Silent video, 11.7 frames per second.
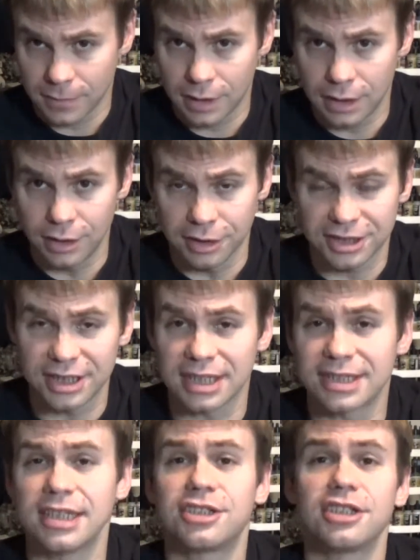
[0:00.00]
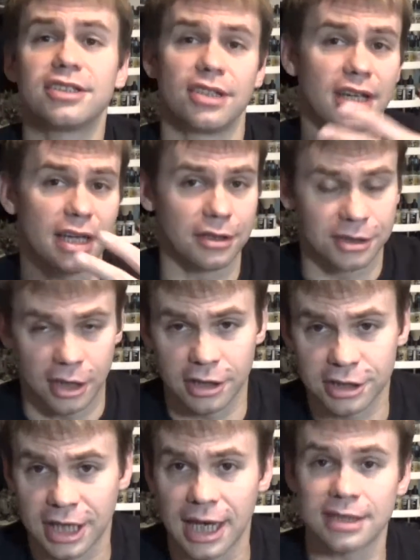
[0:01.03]
your 6 inches. You got your
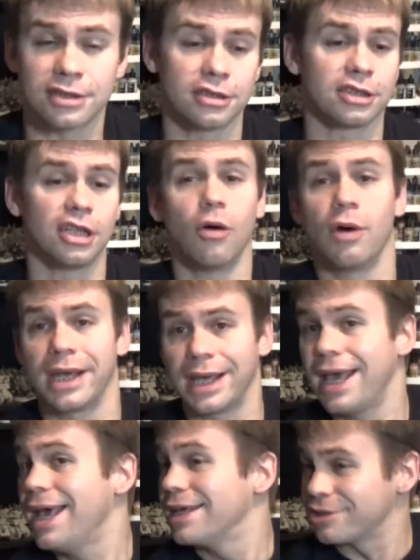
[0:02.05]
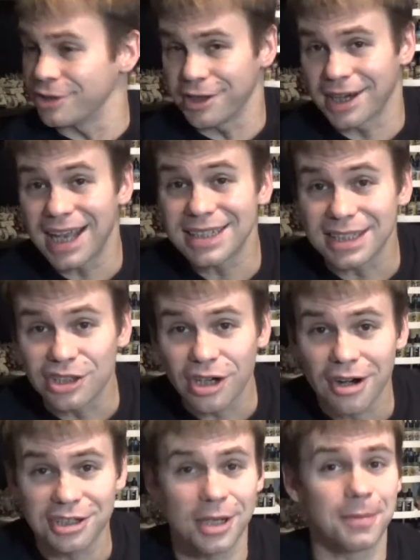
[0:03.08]
dirge casters going so your guys can
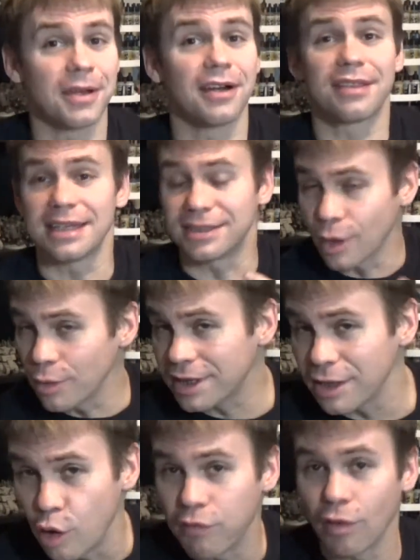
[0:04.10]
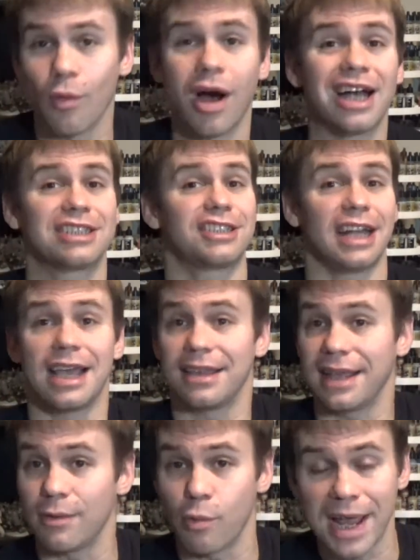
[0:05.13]
charge up there. They don't get overwatched and
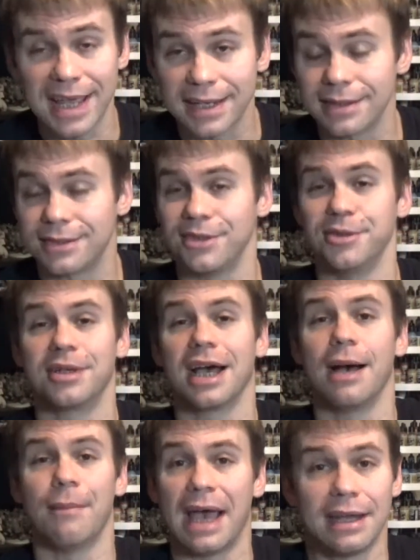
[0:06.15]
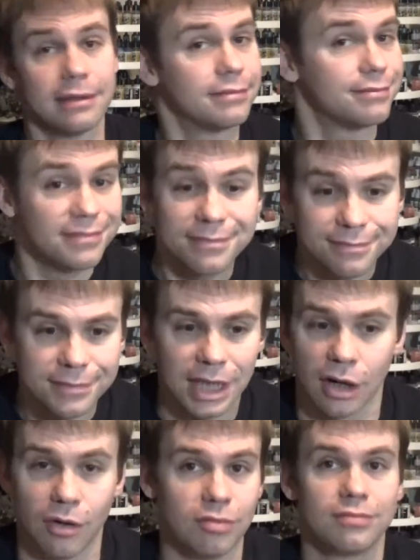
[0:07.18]
they wade into combat, you
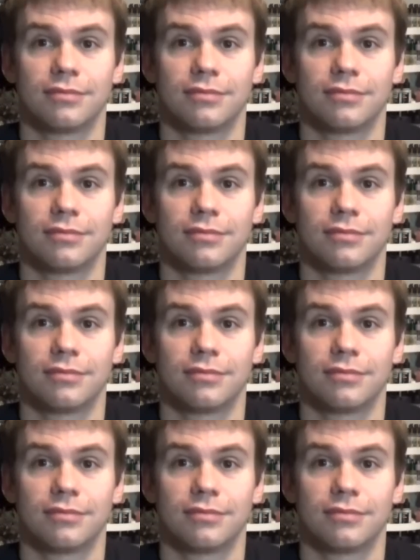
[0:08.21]
know,